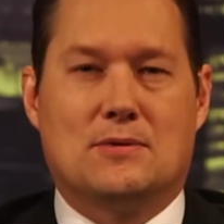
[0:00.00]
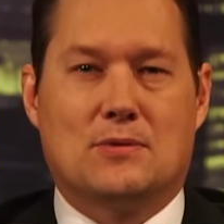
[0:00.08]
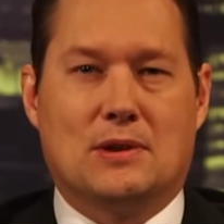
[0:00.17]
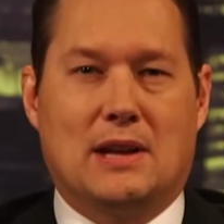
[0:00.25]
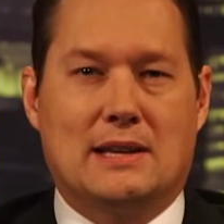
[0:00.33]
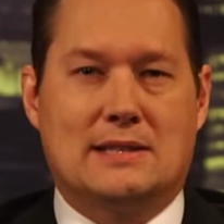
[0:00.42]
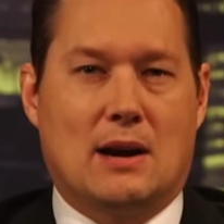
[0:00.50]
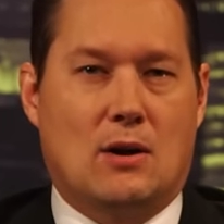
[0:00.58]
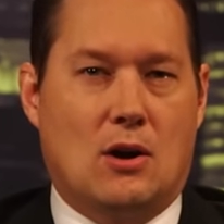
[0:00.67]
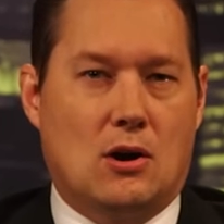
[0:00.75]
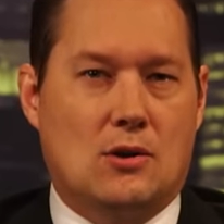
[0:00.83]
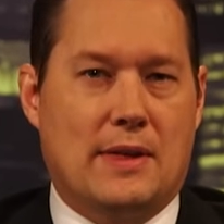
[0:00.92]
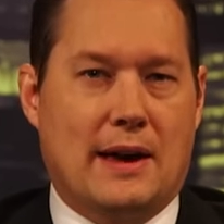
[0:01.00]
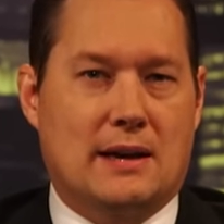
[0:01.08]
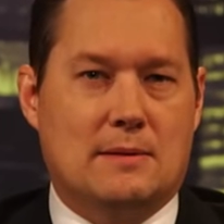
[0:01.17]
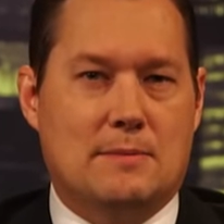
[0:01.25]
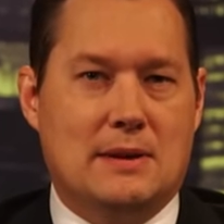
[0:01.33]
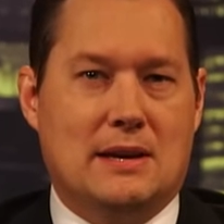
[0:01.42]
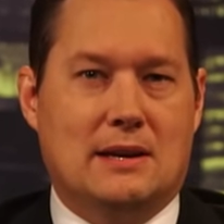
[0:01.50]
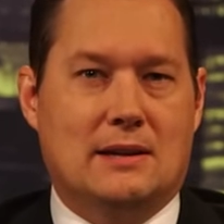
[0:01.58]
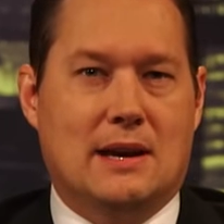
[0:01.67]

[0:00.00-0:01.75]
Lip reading: you've realized how hard that can be.